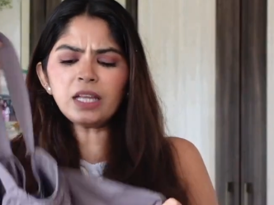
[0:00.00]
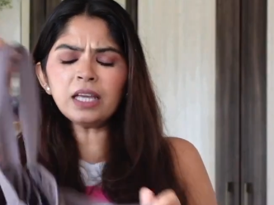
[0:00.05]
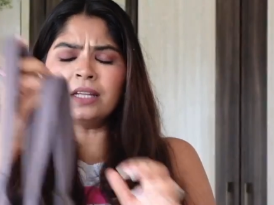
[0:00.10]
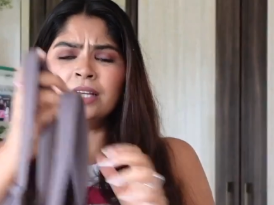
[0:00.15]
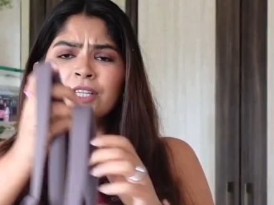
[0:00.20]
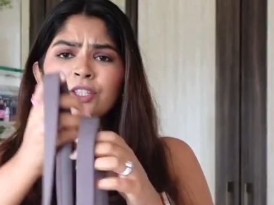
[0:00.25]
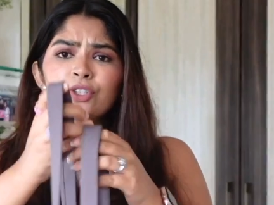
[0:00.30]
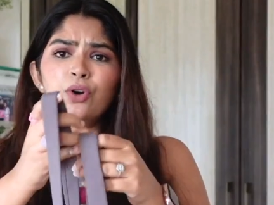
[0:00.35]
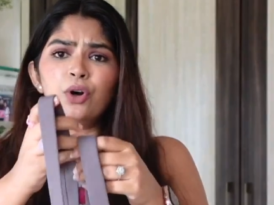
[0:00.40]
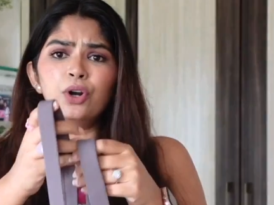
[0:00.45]

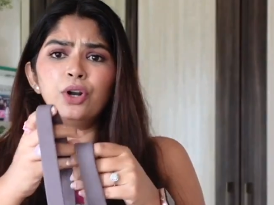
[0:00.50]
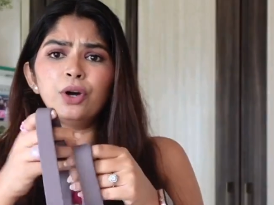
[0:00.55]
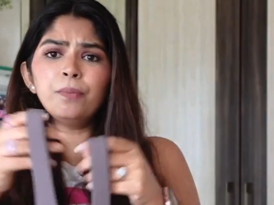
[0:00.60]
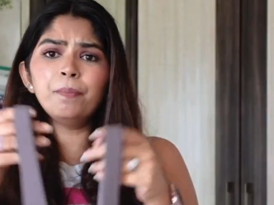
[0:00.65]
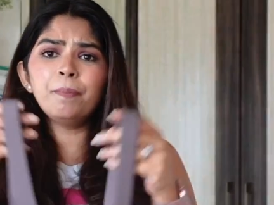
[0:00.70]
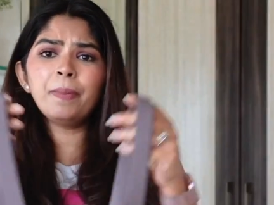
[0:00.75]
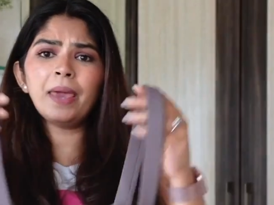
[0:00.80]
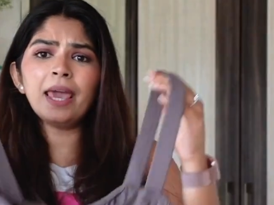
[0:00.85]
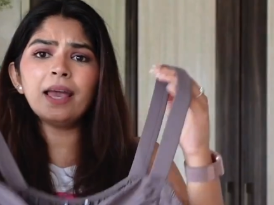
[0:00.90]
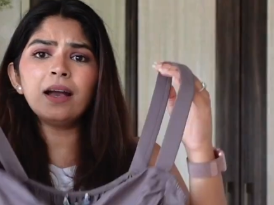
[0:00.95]
It's
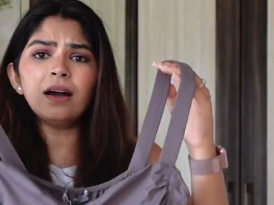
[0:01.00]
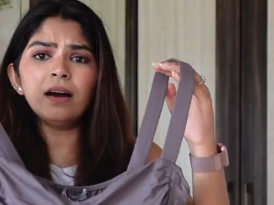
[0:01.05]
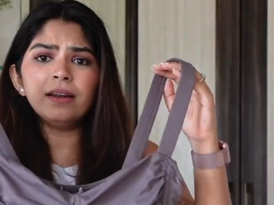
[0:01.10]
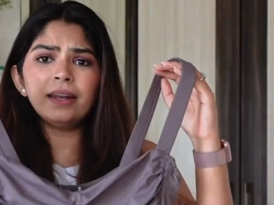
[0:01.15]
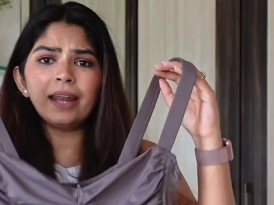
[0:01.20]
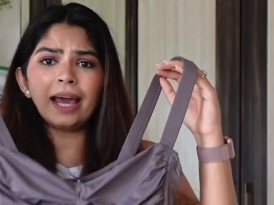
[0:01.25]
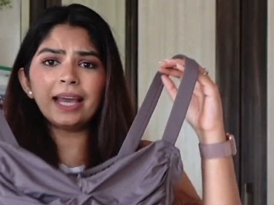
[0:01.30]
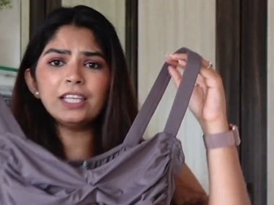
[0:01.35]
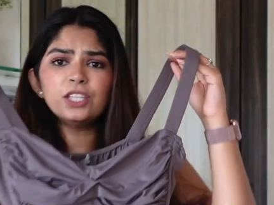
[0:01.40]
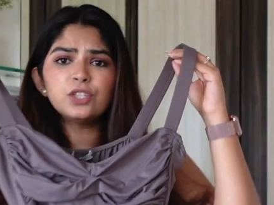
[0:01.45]
gonna make a
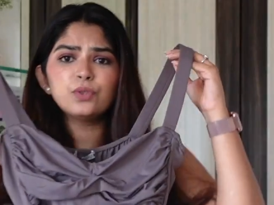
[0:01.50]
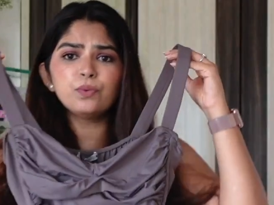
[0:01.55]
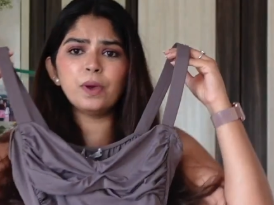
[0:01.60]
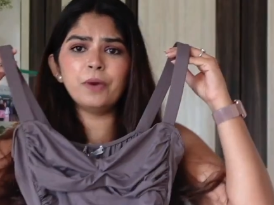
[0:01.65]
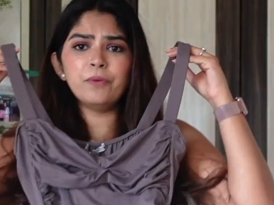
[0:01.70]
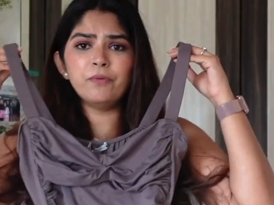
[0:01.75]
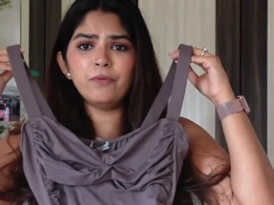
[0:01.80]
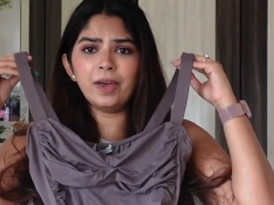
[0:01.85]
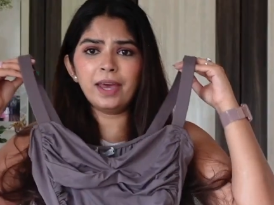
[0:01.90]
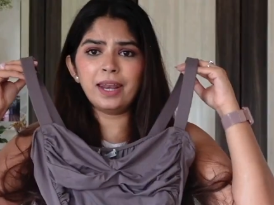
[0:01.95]
nice
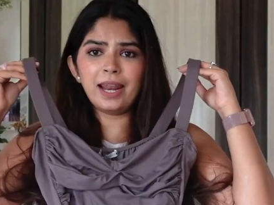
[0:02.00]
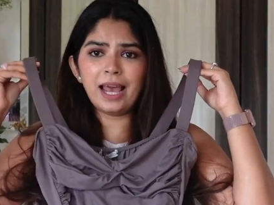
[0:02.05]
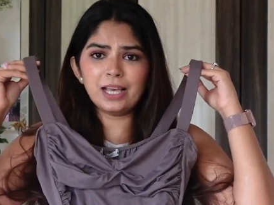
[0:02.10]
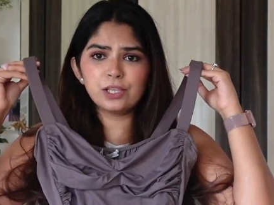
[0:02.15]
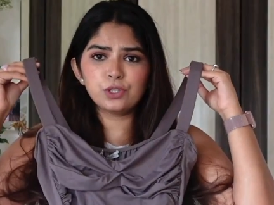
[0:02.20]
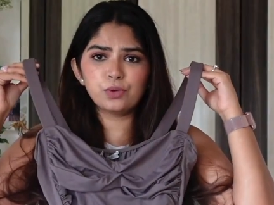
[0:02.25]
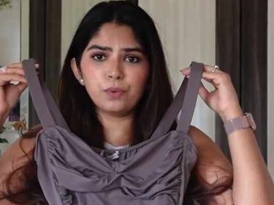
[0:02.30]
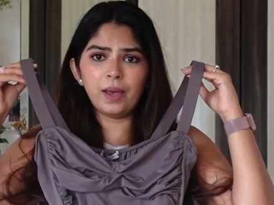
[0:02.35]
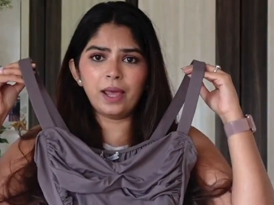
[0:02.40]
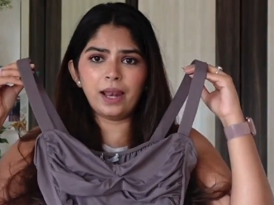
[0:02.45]
swimwear
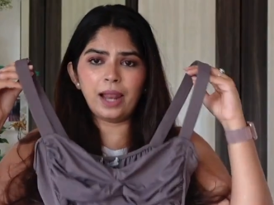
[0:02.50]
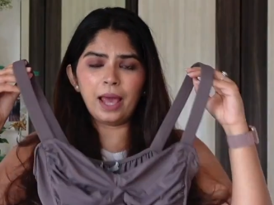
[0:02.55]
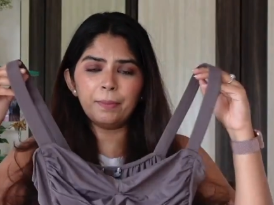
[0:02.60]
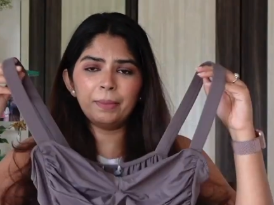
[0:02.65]
as well.